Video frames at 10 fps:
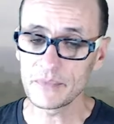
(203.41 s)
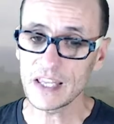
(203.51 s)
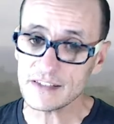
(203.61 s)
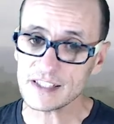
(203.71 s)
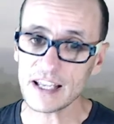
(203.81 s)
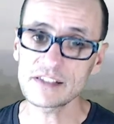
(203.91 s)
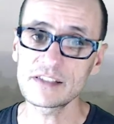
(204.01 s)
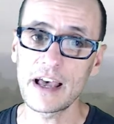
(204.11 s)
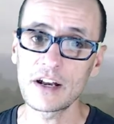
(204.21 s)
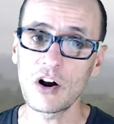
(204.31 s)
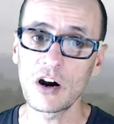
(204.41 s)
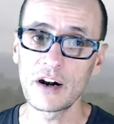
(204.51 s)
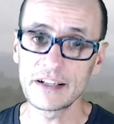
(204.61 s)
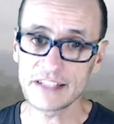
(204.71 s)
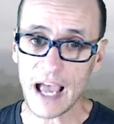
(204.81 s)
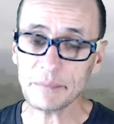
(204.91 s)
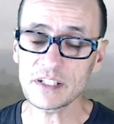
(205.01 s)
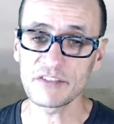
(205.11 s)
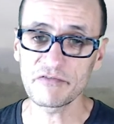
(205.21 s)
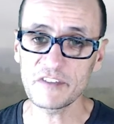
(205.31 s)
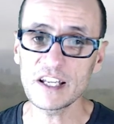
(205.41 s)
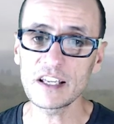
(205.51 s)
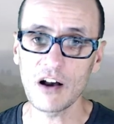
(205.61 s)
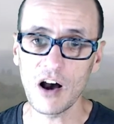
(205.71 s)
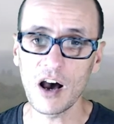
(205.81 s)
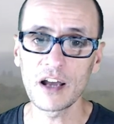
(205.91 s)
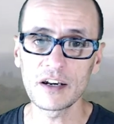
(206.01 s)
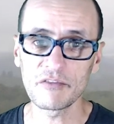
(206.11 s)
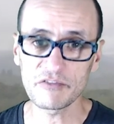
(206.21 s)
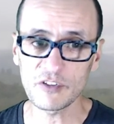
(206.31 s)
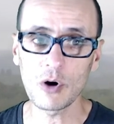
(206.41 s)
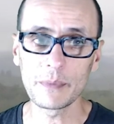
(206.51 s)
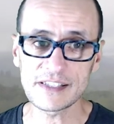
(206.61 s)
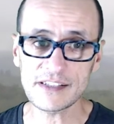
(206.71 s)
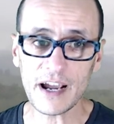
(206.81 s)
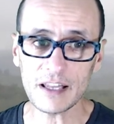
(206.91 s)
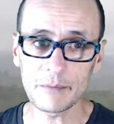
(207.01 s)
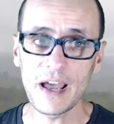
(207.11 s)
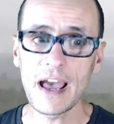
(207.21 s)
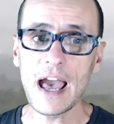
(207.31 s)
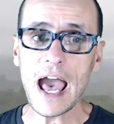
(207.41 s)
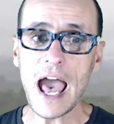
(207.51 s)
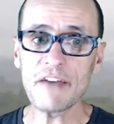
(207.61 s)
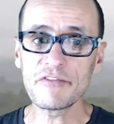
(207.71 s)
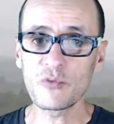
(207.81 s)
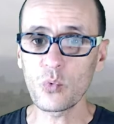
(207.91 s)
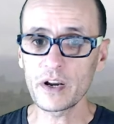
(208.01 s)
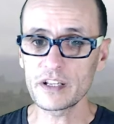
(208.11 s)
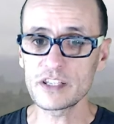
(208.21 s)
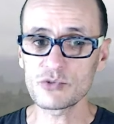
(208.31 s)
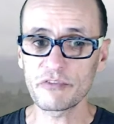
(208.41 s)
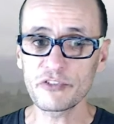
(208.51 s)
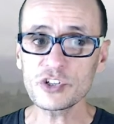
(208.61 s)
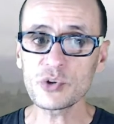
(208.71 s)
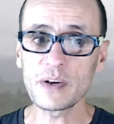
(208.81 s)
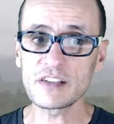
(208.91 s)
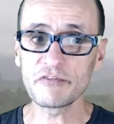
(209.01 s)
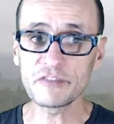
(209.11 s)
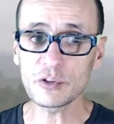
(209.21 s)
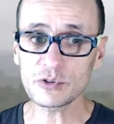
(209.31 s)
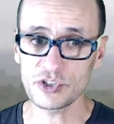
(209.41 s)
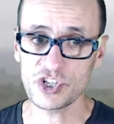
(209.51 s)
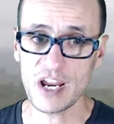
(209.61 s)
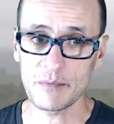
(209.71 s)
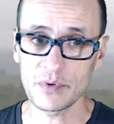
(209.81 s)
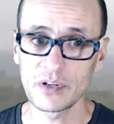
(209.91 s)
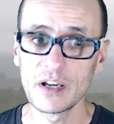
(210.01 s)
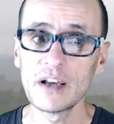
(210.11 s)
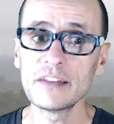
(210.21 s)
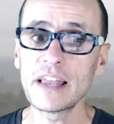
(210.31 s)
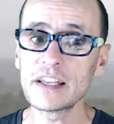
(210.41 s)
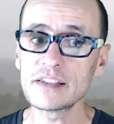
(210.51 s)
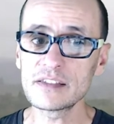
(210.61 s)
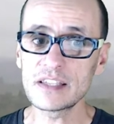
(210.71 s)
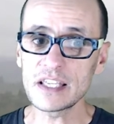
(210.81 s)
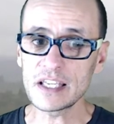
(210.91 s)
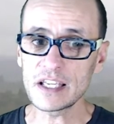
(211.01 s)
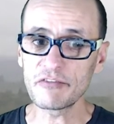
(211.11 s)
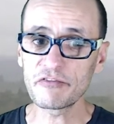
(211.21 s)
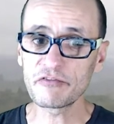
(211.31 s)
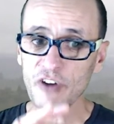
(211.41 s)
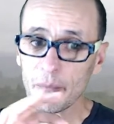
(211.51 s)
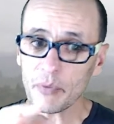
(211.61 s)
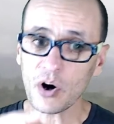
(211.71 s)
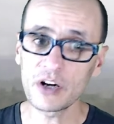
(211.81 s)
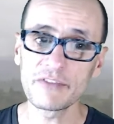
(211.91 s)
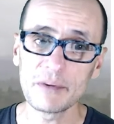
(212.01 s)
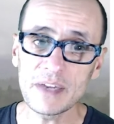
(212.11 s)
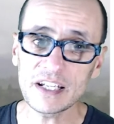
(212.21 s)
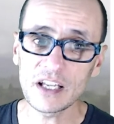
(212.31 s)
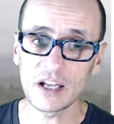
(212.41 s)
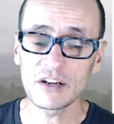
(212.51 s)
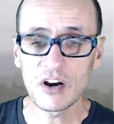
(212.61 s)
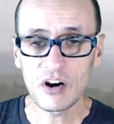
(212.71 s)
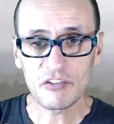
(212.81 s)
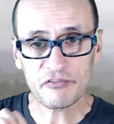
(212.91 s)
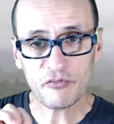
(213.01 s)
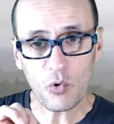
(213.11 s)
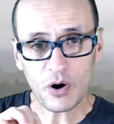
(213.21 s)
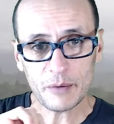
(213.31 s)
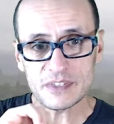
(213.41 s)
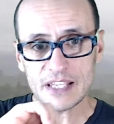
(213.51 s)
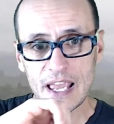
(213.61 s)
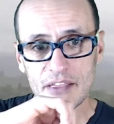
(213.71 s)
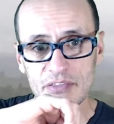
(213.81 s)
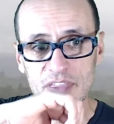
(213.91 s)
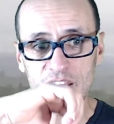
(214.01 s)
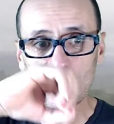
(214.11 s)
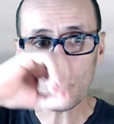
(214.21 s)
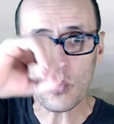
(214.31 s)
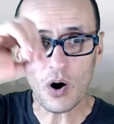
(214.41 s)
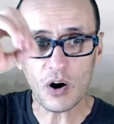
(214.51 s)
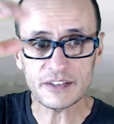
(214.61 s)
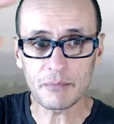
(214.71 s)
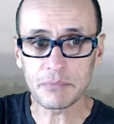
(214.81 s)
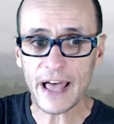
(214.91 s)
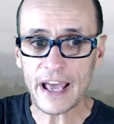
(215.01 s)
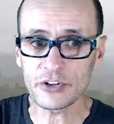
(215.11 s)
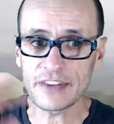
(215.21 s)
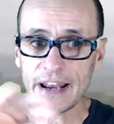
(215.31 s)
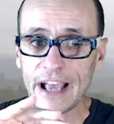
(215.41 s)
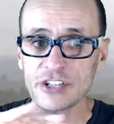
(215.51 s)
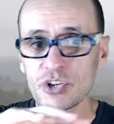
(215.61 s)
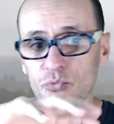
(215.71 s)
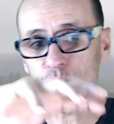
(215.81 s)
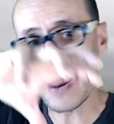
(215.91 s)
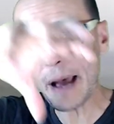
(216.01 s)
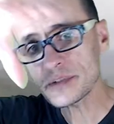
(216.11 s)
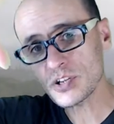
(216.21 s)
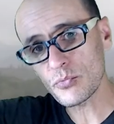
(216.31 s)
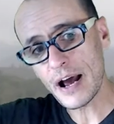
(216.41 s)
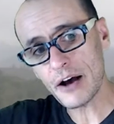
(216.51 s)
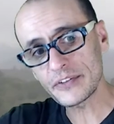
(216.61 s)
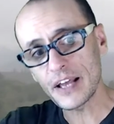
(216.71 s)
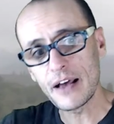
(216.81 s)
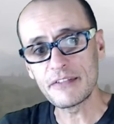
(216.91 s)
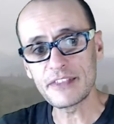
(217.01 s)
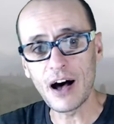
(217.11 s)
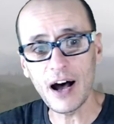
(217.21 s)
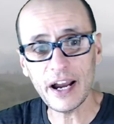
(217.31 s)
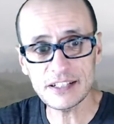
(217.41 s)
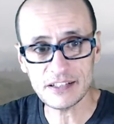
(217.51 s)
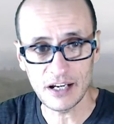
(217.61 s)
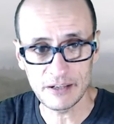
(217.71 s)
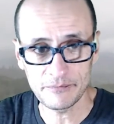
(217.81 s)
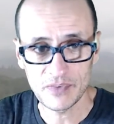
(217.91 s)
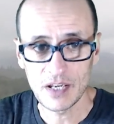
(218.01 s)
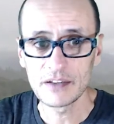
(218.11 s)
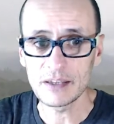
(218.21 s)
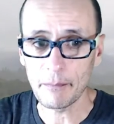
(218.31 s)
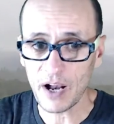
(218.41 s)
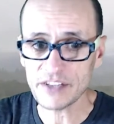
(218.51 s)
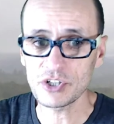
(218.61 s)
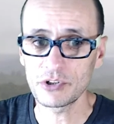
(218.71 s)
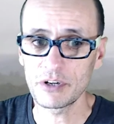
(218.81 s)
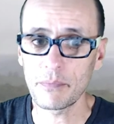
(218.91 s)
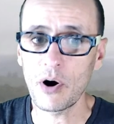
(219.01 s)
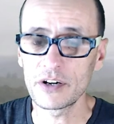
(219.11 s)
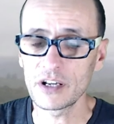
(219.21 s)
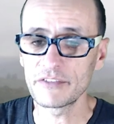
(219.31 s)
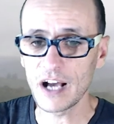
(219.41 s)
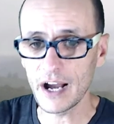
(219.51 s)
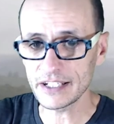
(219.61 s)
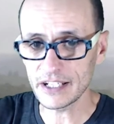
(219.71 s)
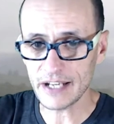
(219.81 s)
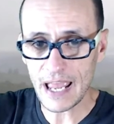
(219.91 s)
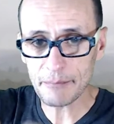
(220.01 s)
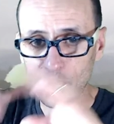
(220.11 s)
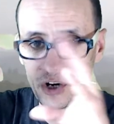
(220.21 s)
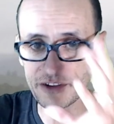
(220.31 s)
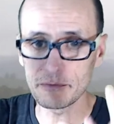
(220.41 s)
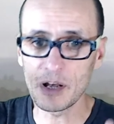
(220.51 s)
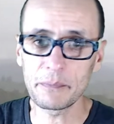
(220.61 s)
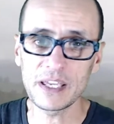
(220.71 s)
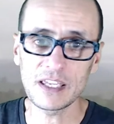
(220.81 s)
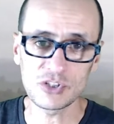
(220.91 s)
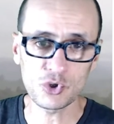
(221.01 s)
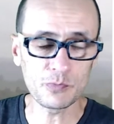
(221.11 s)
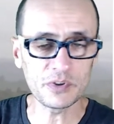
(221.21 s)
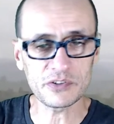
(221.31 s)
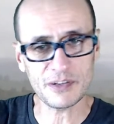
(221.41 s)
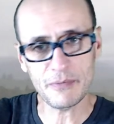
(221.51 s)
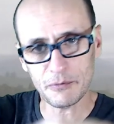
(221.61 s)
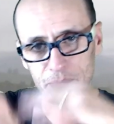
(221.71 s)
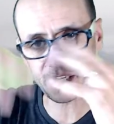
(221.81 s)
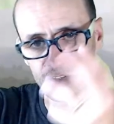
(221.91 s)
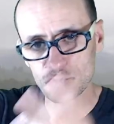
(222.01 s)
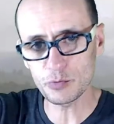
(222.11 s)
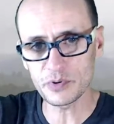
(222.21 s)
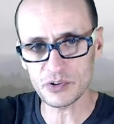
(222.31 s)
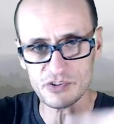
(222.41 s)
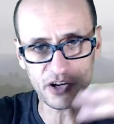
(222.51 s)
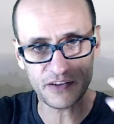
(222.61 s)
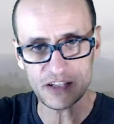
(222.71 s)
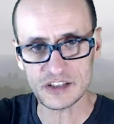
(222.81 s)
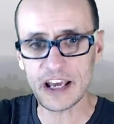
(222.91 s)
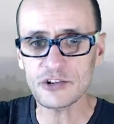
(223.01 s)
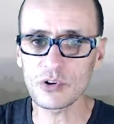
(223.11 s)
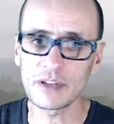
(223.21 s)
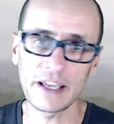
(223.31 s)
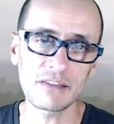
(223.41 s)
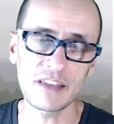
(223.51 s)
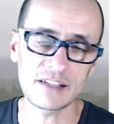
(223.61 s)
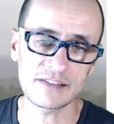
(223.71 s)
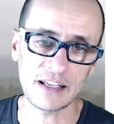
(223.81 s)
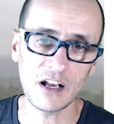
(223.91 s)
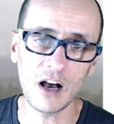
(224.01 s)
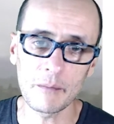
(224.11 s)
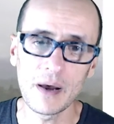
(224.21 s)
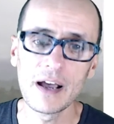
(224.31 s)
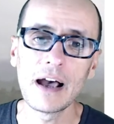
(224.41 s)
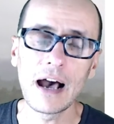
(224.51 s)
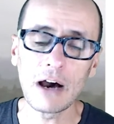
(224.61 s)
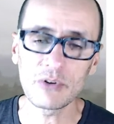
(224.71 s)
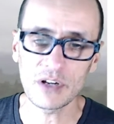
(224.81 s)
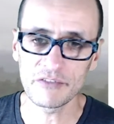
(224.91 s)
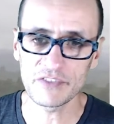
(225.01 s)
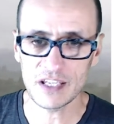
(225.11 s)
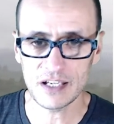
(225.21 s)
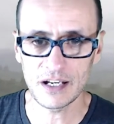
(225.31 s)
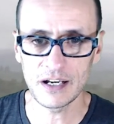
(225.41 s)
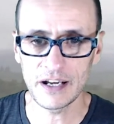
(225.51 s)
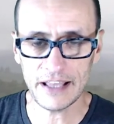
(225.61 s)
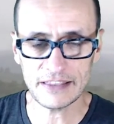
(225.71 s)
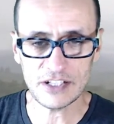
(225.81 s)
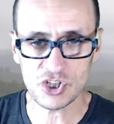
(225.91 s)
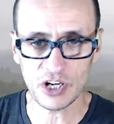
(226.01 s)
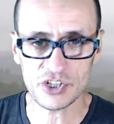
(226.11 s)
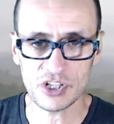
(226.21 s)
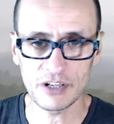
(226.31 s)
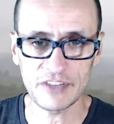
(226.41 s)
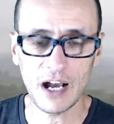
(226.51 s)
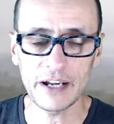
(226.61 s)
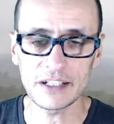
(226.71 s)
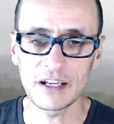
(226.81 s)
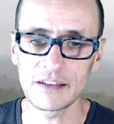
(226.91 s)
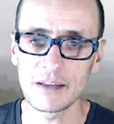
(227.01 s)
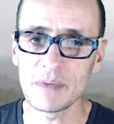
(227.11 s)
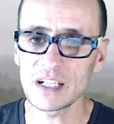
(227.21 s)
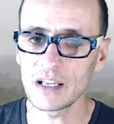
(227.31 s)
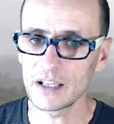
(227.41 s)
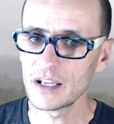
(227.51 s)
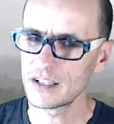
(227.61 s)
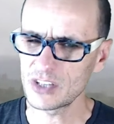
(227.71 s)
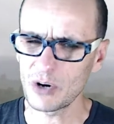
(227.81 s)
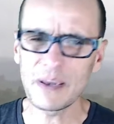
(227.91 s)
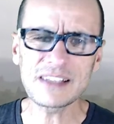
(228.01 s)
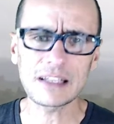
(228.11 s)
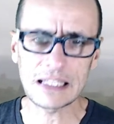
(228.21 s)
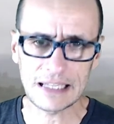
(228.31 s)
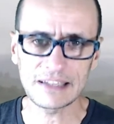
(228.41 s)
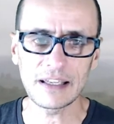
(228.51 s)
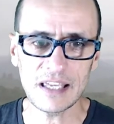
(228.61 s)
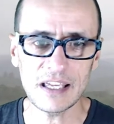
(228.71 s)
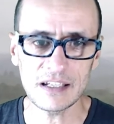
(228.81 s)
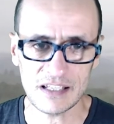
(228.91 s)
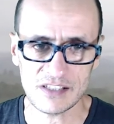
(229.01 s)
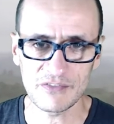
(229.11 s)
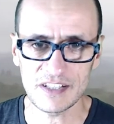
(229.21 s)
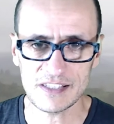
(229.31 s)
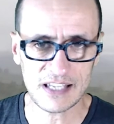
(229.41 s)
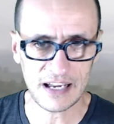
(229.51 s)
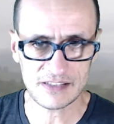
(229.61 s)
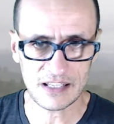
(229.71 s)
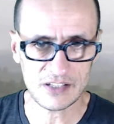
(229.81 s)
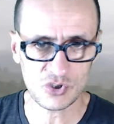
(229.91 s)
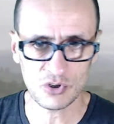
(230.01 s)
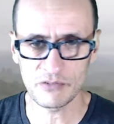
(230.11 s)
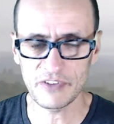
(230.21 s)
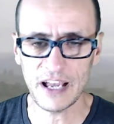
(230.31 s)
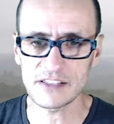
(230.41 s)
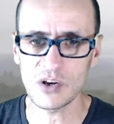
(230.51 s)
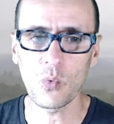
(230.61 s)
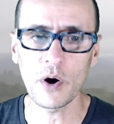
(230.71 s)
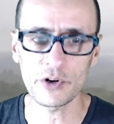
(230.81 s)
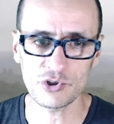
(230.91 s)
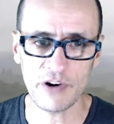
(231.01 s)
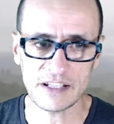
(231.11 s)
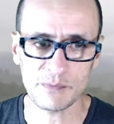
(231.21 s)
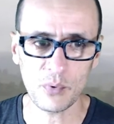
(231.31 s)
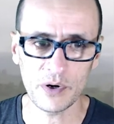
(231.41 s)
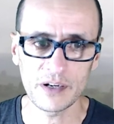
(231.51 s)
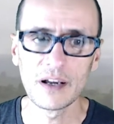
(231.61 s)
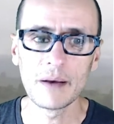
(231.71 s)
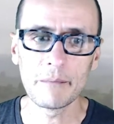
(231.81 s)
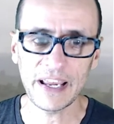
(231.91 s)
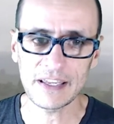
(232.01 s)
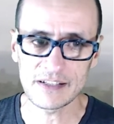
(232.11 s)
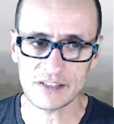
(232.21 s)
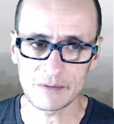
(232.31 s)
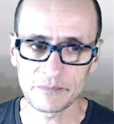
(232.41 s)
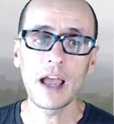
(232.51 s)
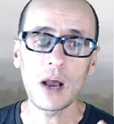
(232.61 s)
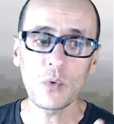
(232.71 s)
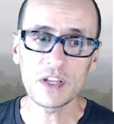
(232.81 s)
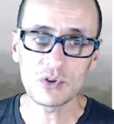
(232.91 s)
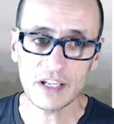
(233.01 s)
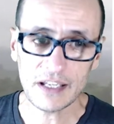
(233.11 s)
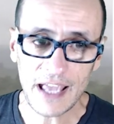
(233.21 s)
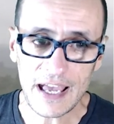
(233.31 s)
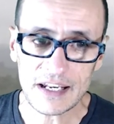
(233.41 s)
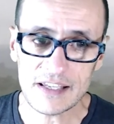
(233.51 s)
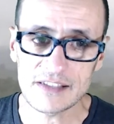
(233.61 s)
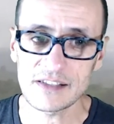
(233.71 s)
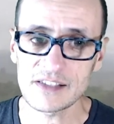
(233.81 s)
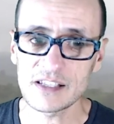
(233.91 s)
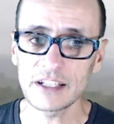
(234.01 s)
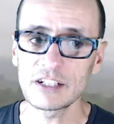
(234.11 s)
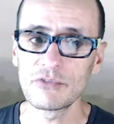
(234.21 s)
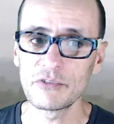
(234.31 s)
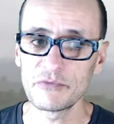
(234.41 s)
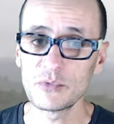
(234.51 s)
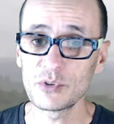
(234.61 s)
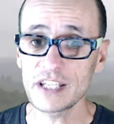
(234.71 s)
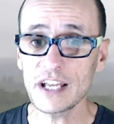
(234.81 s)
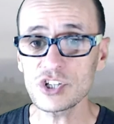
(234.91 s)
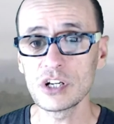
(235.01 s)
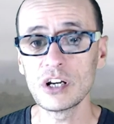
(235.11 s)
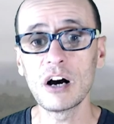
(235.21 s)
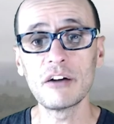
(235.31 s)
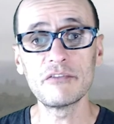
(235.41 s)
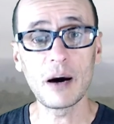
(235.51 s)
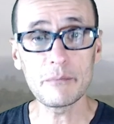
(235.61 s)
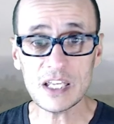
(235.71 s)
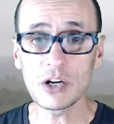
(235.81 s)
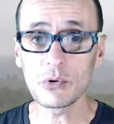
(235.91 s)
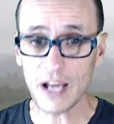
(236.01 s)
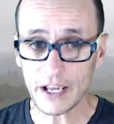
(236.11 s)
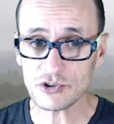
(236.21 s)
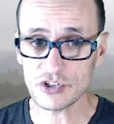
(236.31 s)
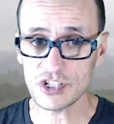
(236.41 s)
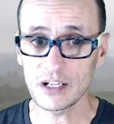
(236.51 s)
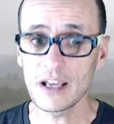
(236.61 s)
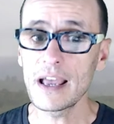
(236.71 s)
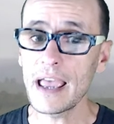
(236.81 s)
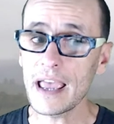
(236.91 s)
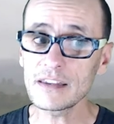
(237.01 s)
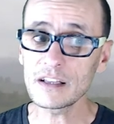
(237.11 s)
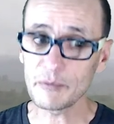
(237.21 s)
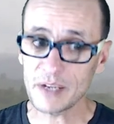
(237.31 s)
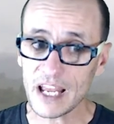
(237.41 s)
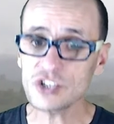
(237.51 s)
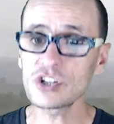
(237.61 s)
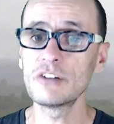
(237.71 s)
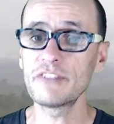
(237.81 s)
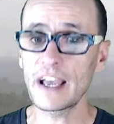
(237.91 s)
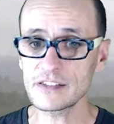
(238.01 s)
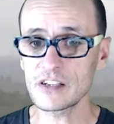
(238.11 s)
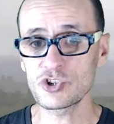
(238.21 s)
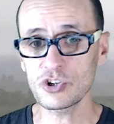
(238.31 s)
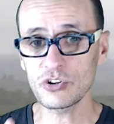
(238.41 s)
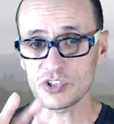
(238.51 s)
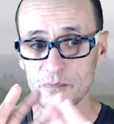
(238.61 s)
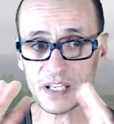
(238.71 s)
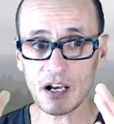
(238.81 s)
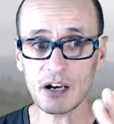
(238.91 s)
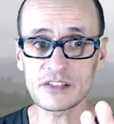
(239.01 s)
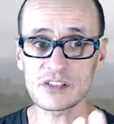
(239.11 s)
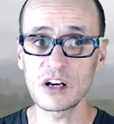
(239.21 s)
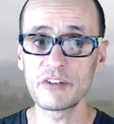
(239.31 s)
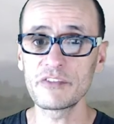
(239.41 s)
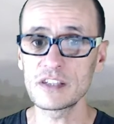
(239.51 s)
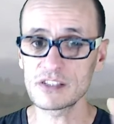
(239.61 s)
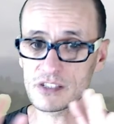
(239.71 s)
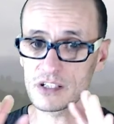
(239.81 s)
Insects that are adapted to feeding on phloem and xylem have what is referred to as a filter chamber. That is, the front part of the midgut forms a thin-walled bladder that actually wraps around the hindgut, the posterior part of the hindgut, and part of the malpighian tubules. The malpighian tubules are these tendril-like things that come out of the uh, at the junction of the hindgut and the midgut that are basically like the kidneys of insects. They serve as a water transport mechanism. And what you can get is the selective re retention of amino nitrogen and the elimination of excess sugars because of this